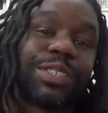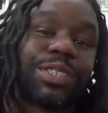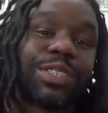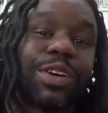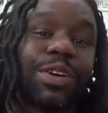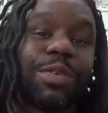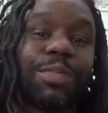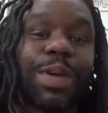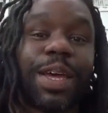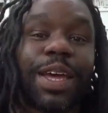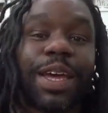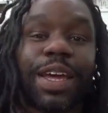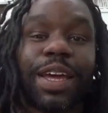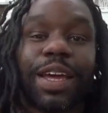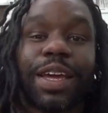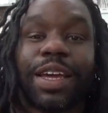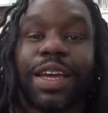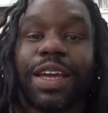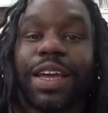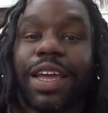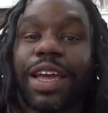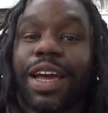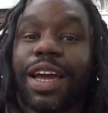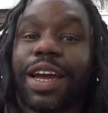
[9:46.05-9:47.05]
So, uh. man,
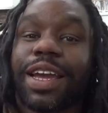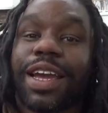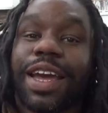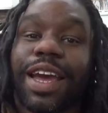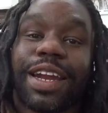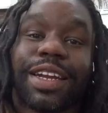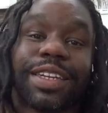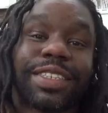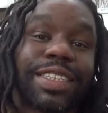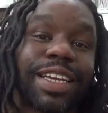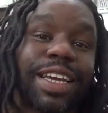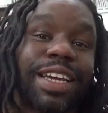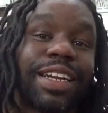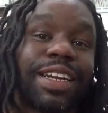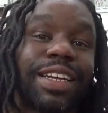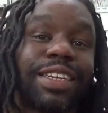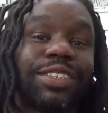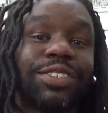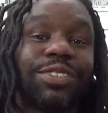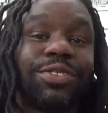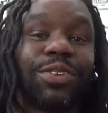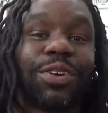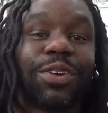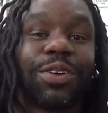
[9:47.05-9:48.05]
I got to say
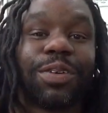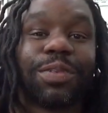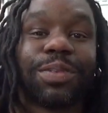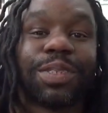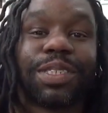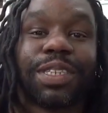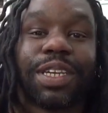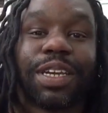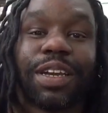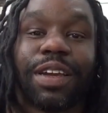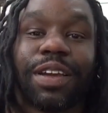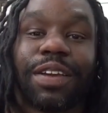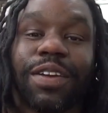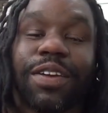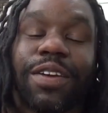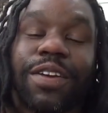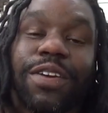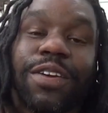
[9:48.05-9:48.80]
this. You know what I'm saying?